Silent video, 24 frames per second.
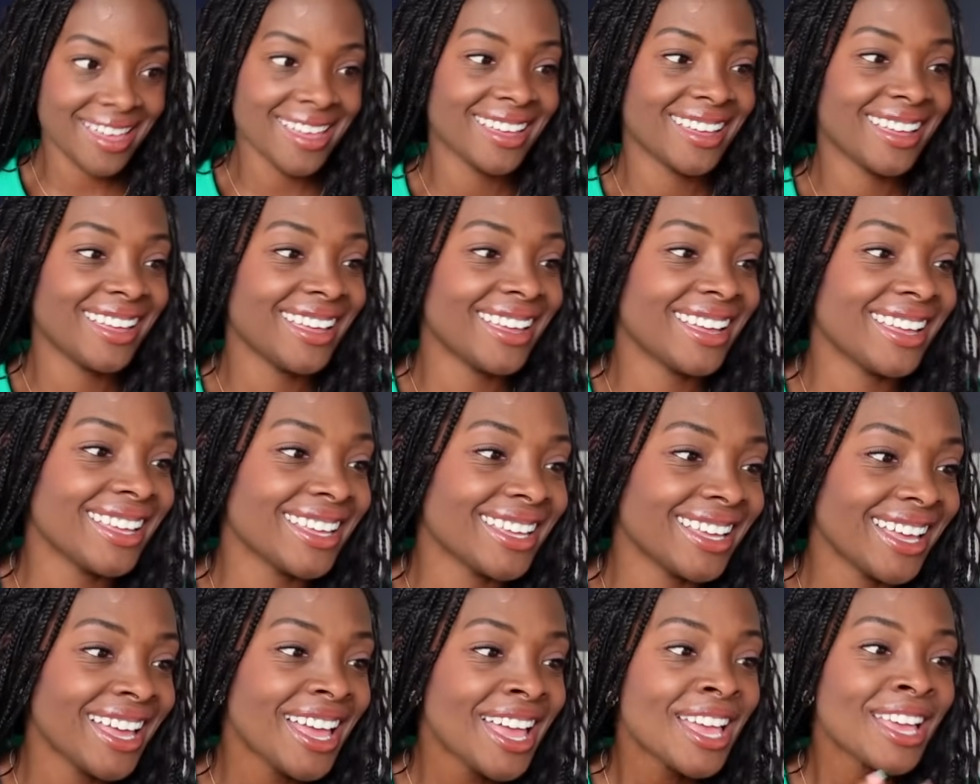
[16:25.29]

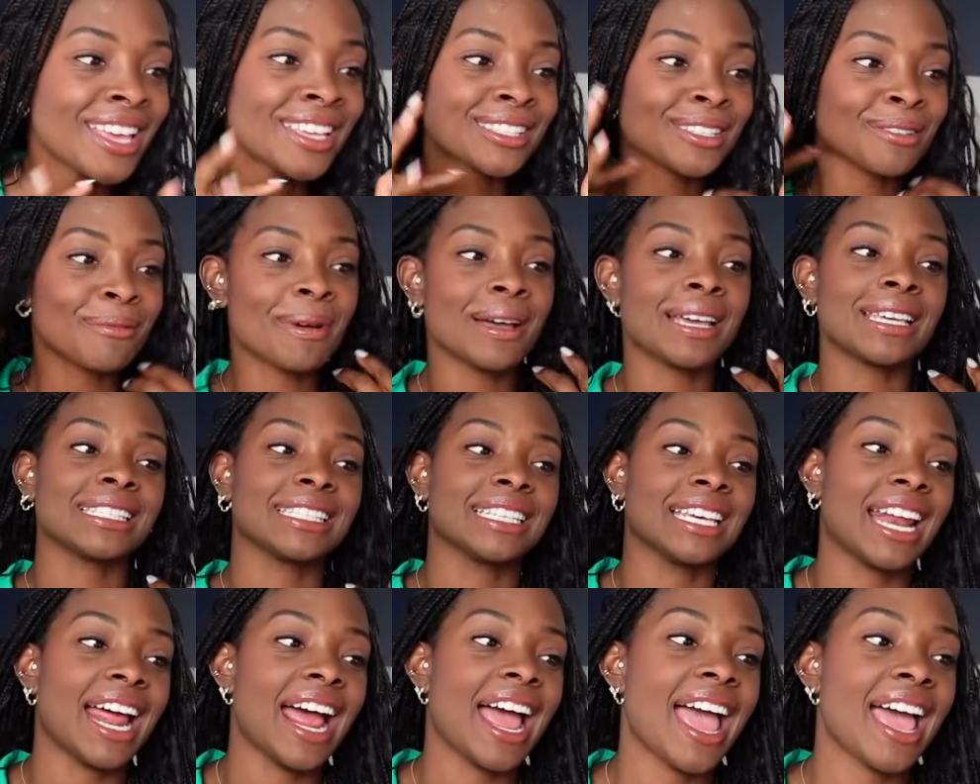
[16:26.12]
Somebody
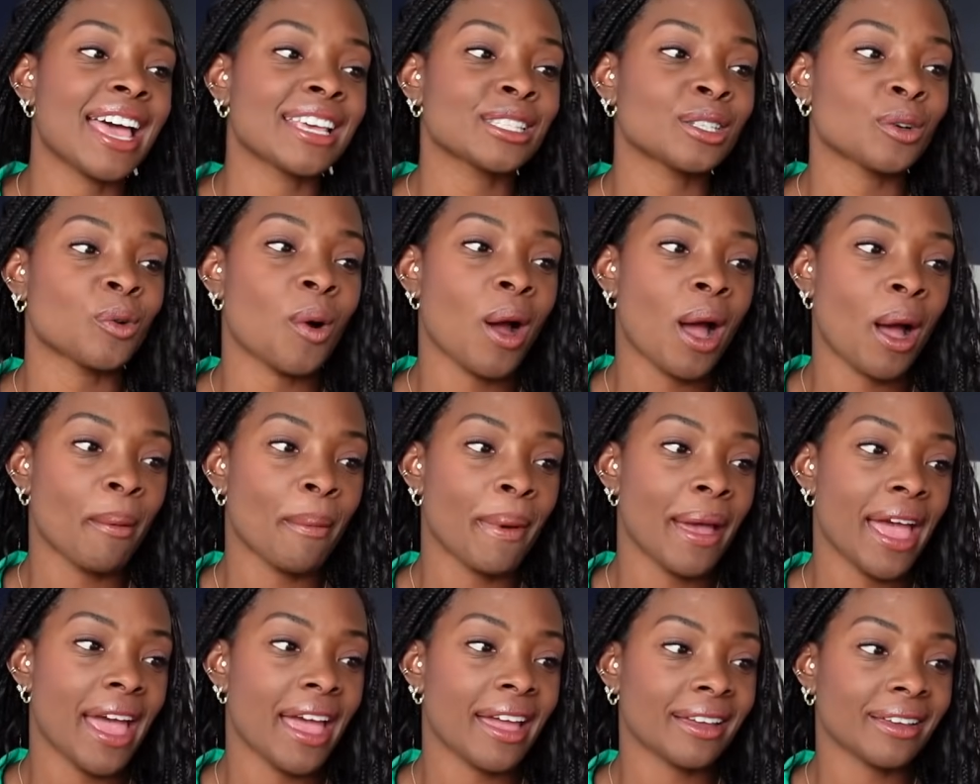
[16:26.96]
said, I asked a while
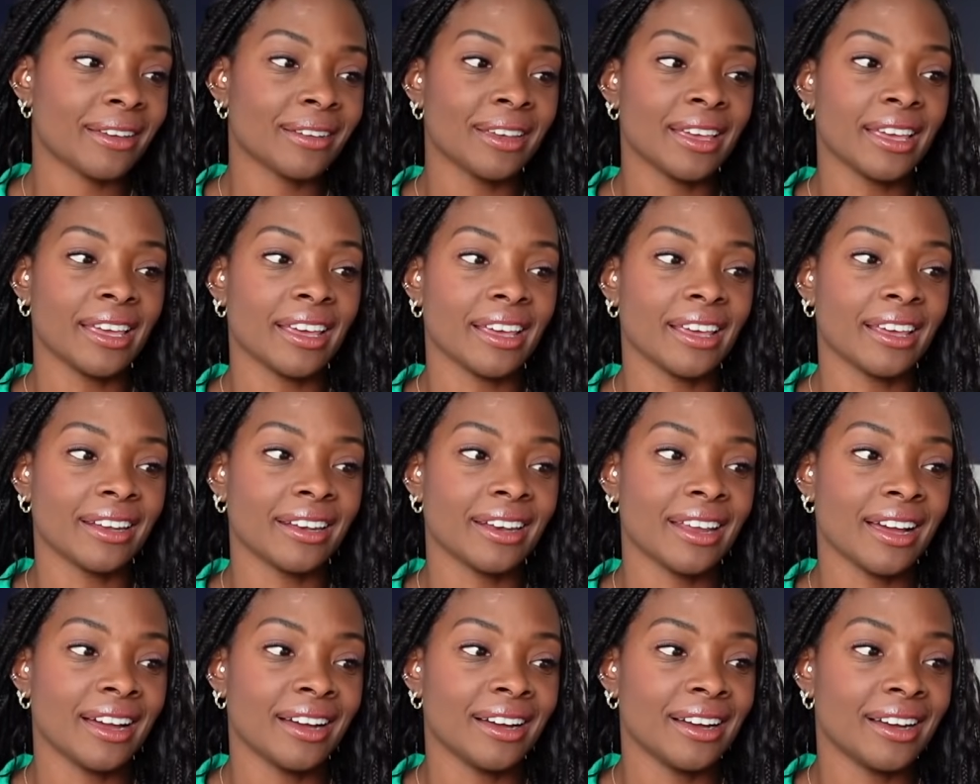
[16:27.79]
back, and
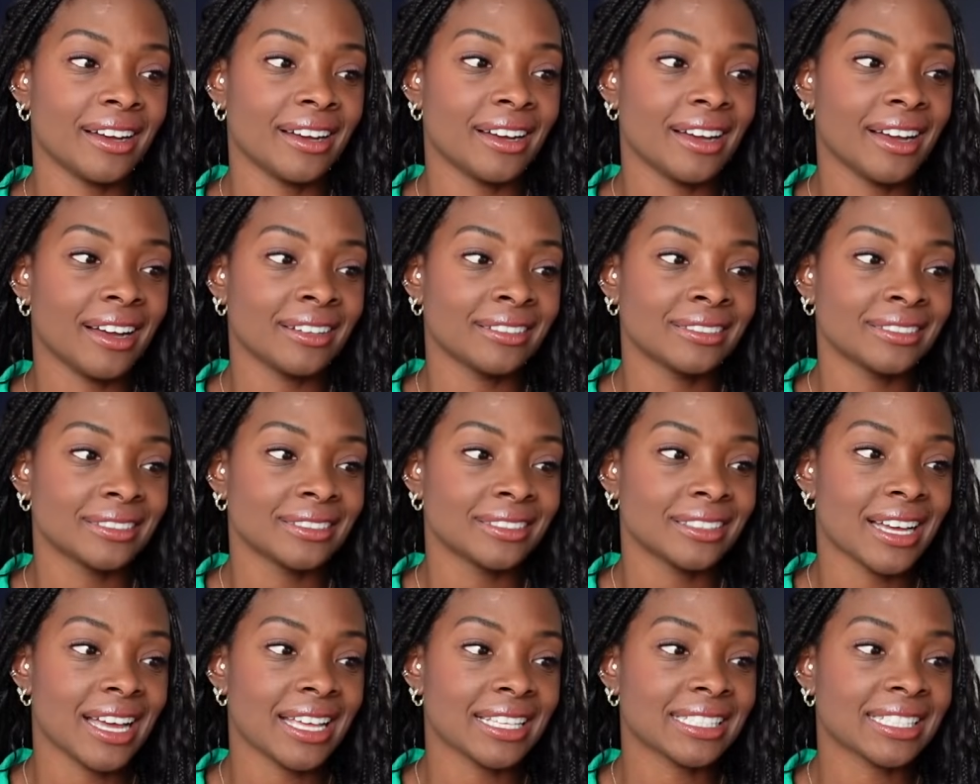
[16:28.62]

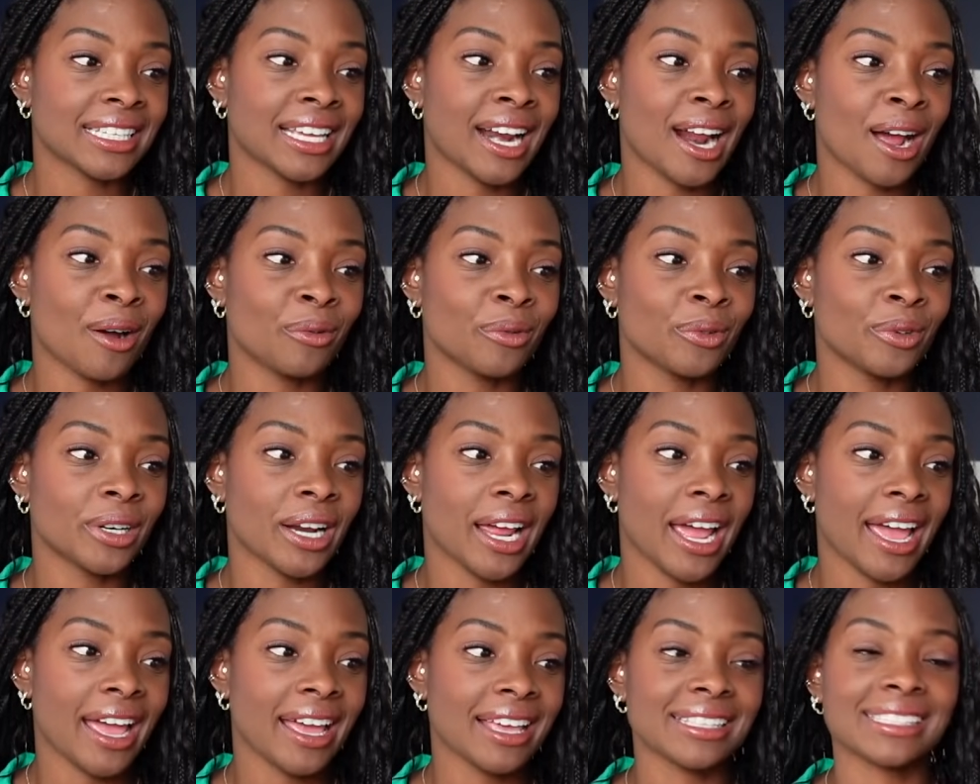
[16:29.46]
I said I would
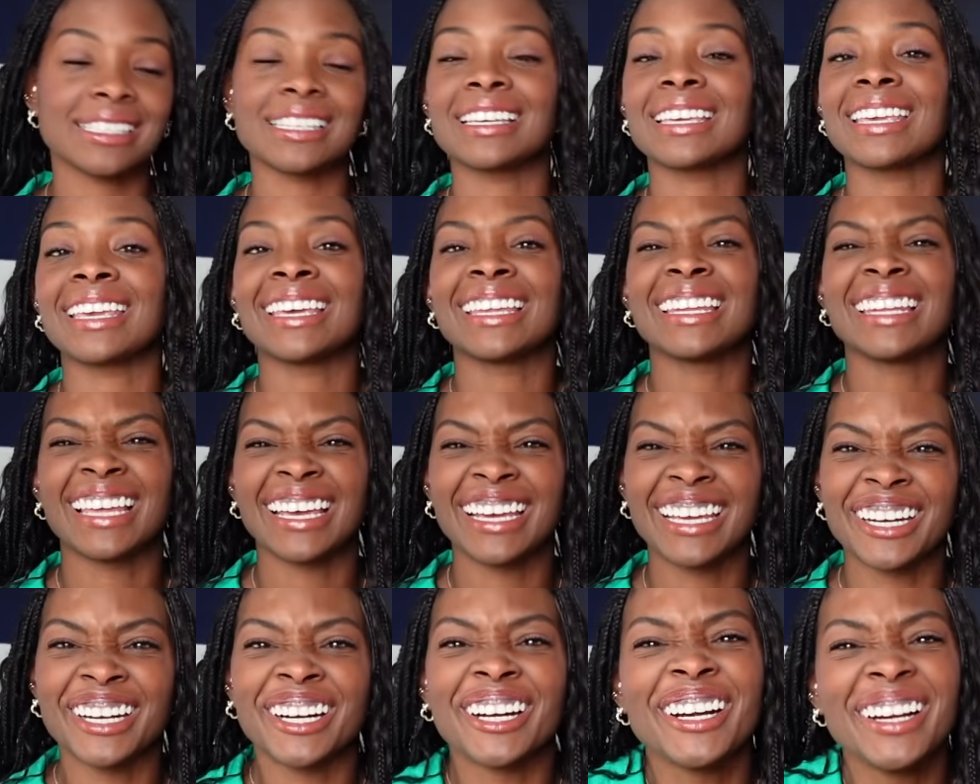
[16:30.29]
ask again
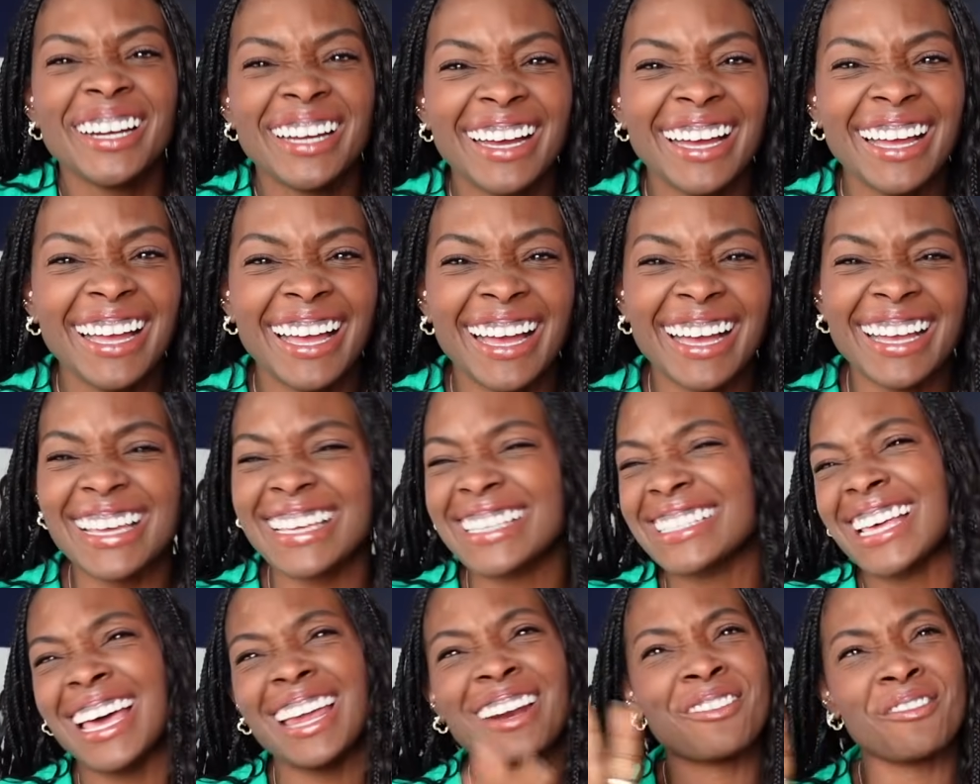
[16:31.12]
later
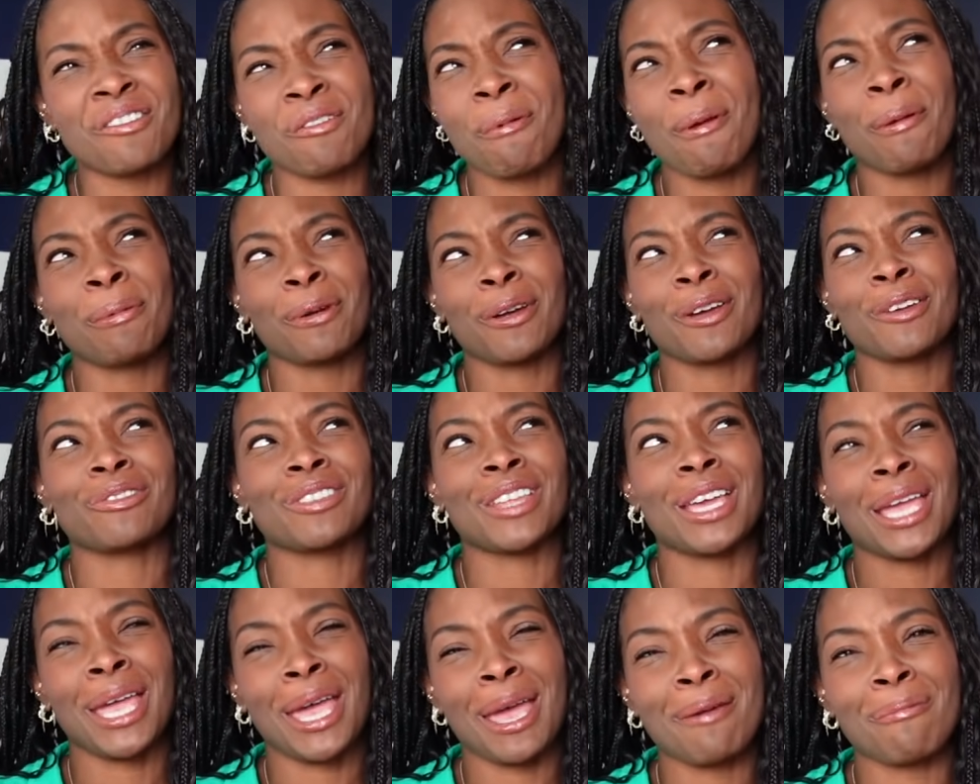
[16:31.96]
because I don't remember if
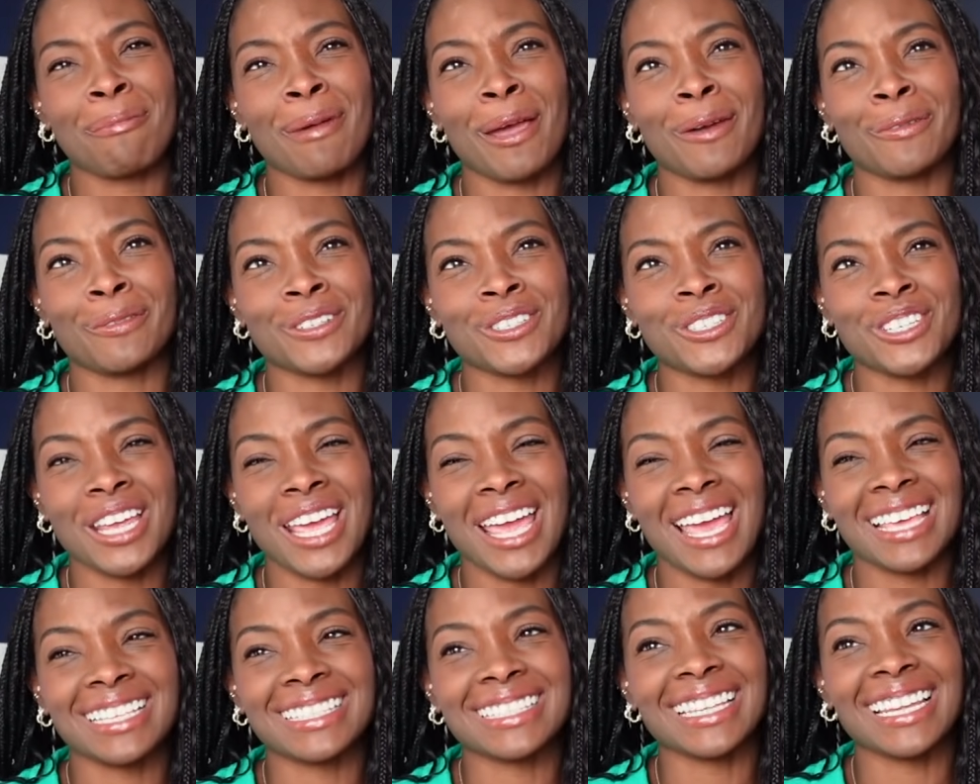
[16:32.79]
they came back when she
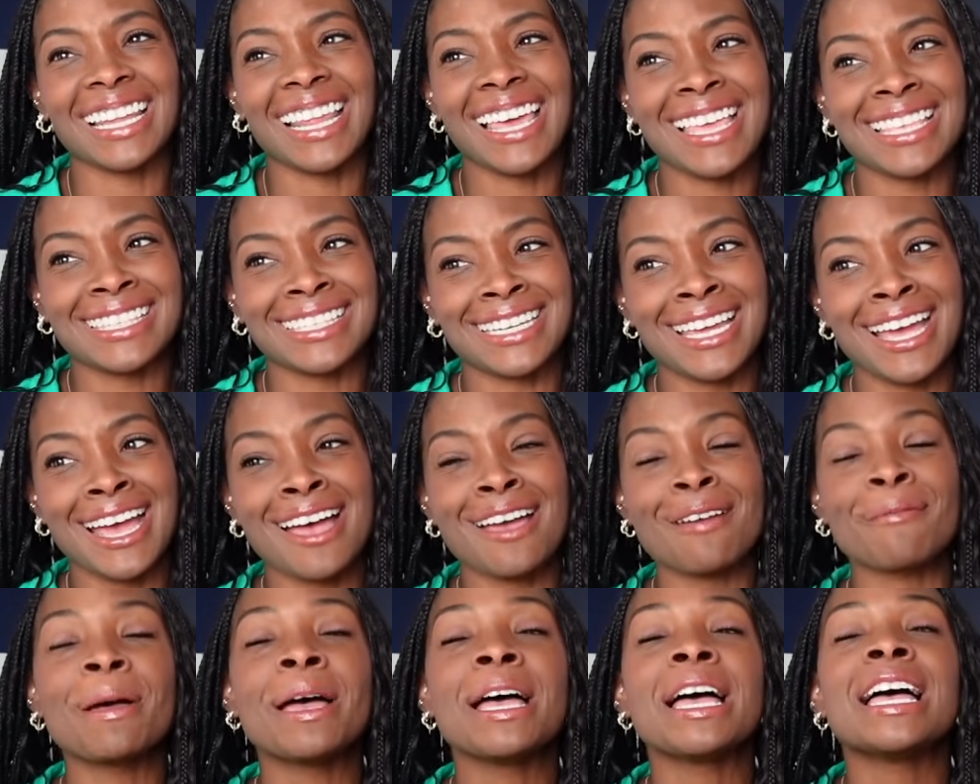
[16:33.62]
asked the last
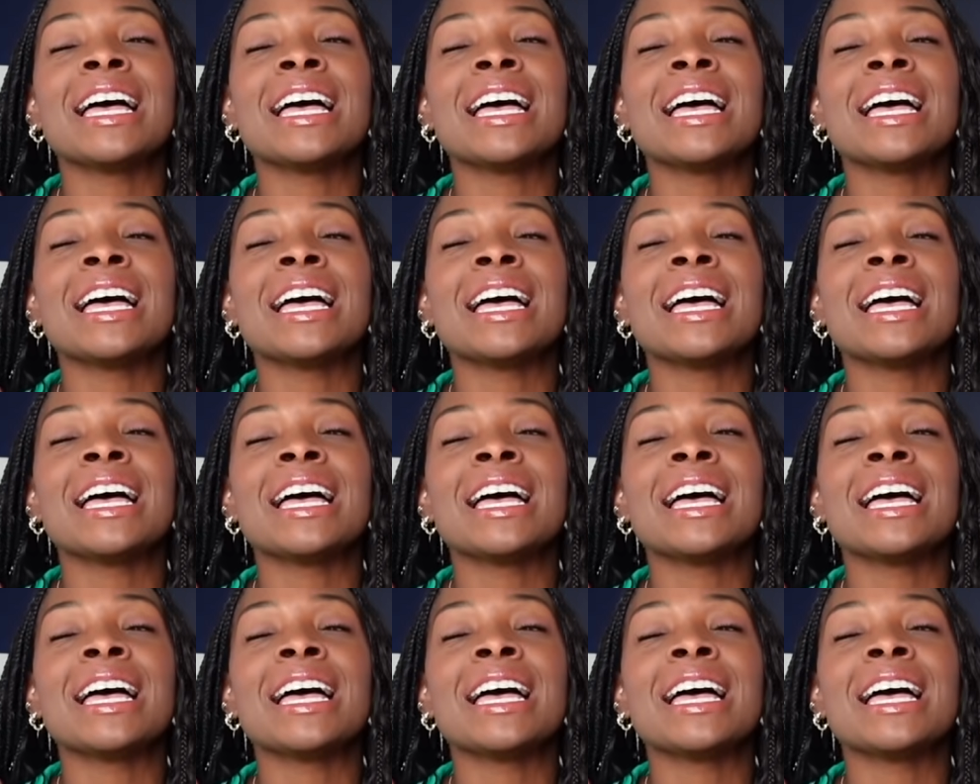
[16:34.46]
time.